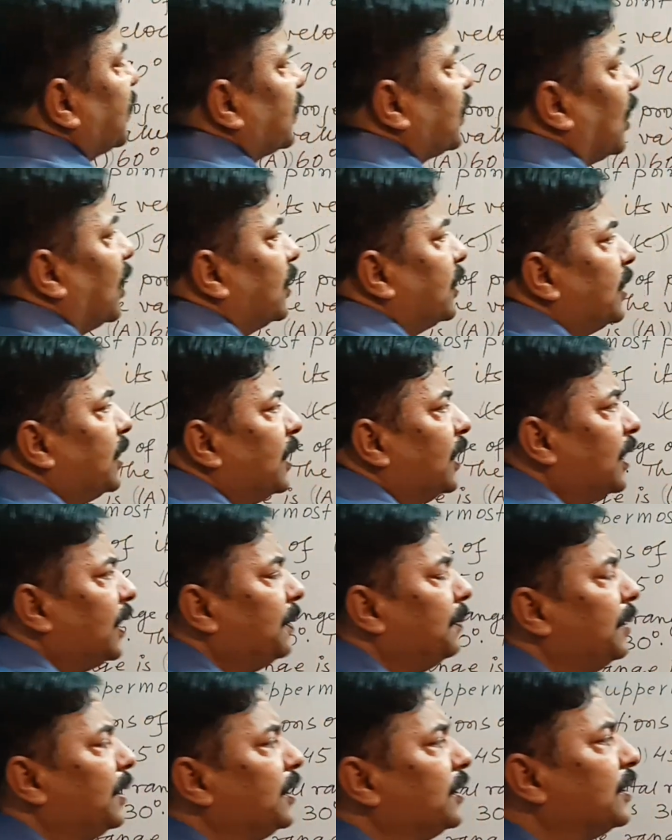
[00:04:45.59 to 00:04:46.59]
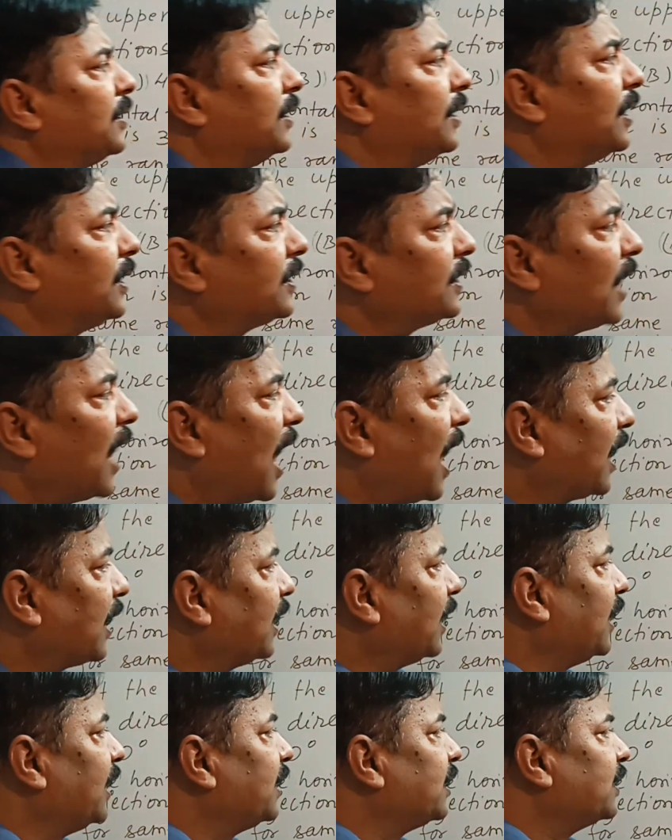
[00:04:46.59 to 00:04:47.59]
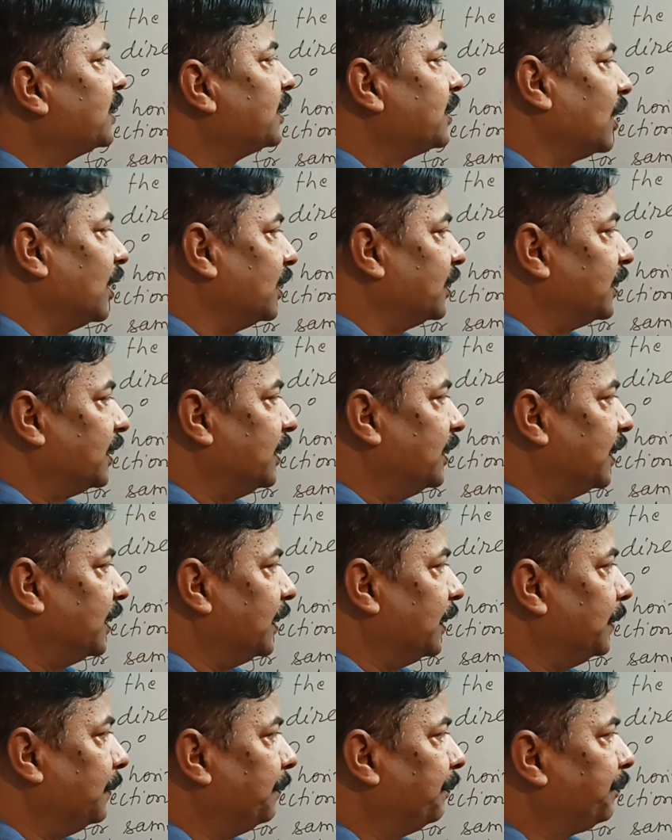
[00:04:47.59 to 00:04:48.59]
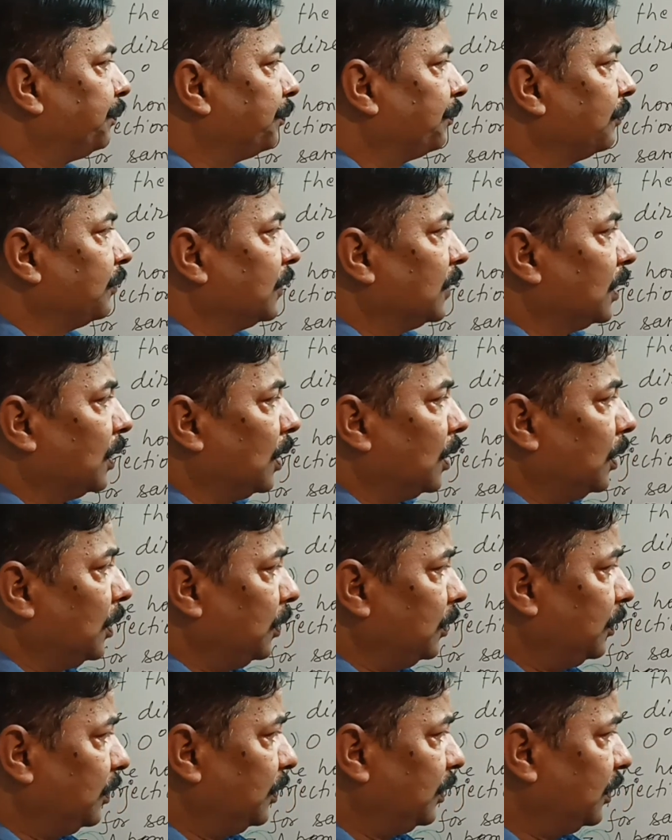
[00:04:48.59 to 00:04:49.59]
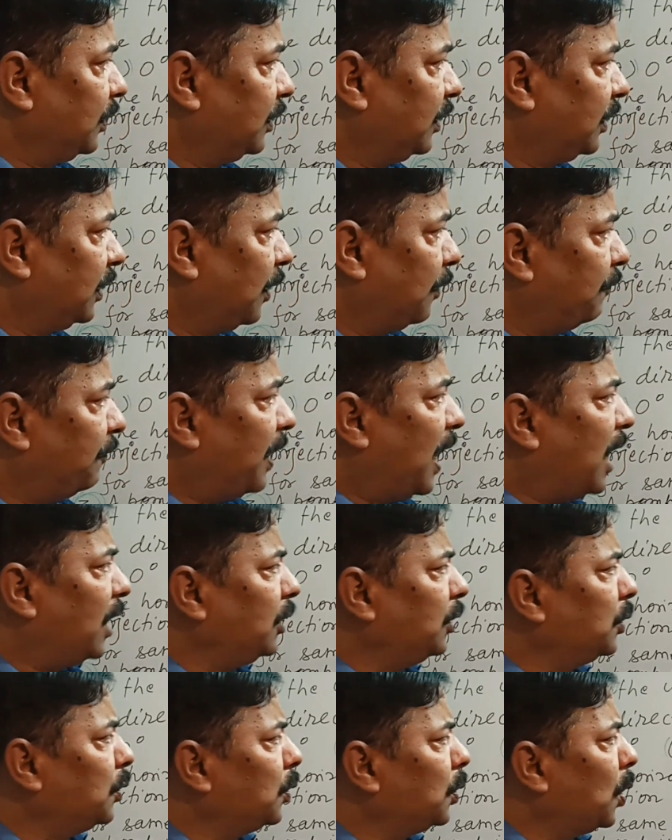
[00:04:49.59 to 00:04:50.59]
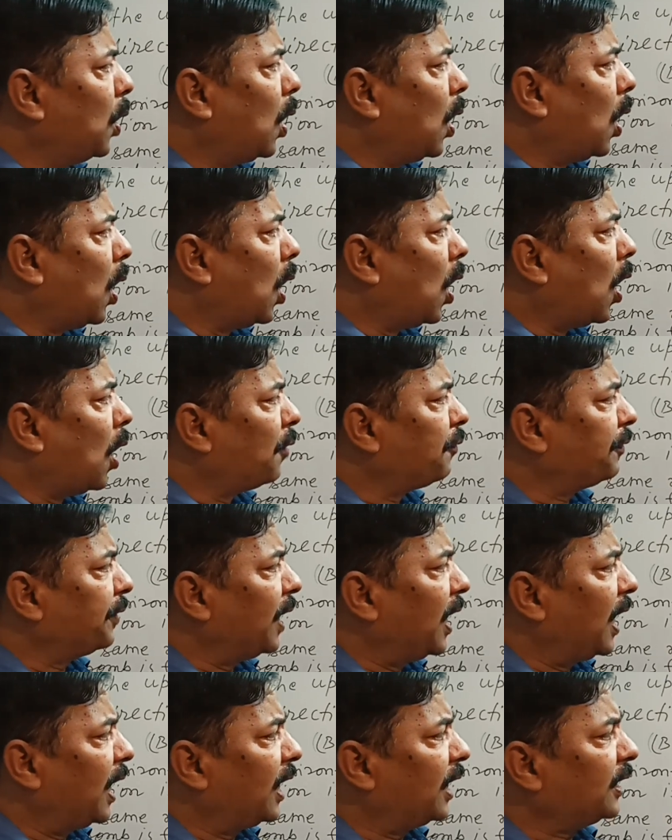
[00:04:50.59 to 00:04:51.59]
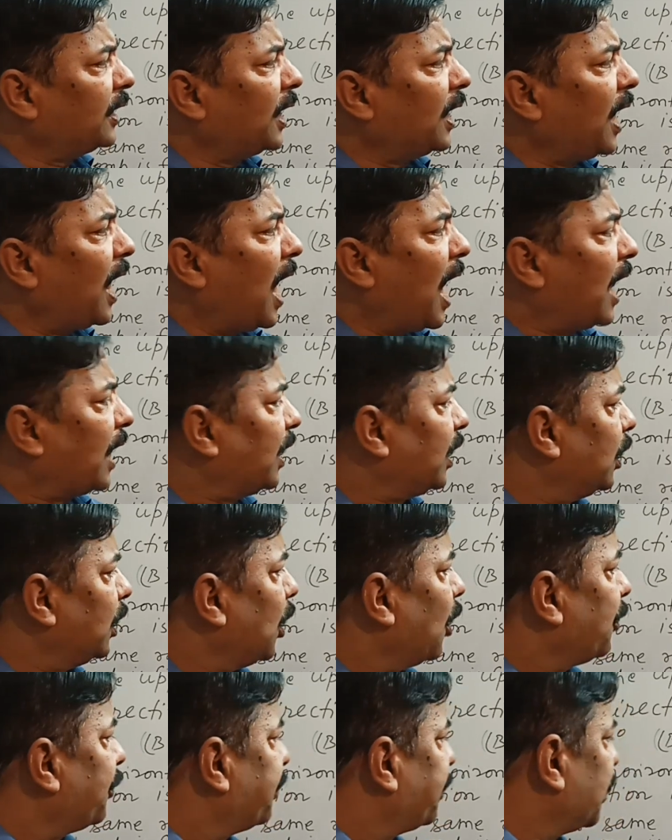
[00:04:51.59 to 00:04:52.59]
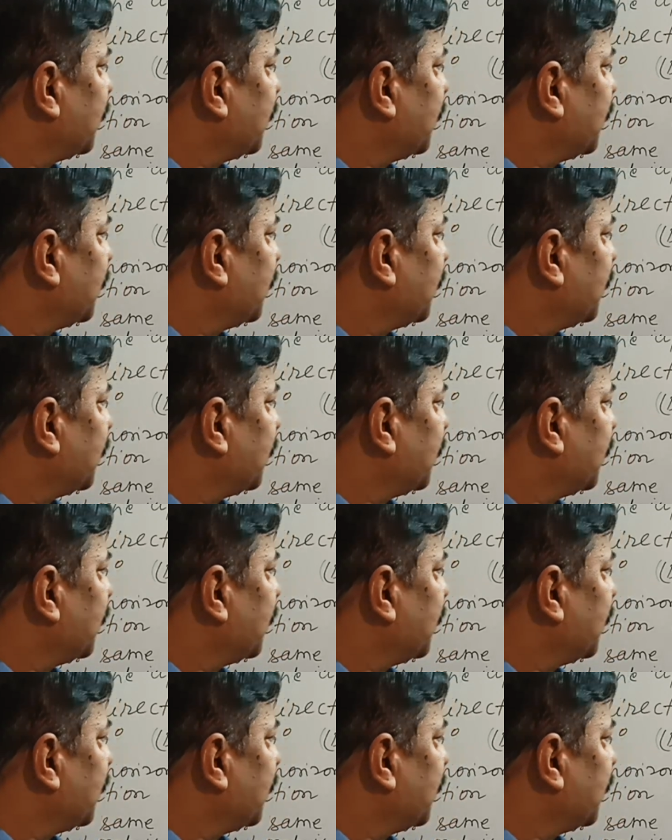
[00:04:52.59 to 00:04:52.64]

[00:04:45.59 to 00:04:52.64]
is 30 degree means this angle is 30 degree. The value of another angle of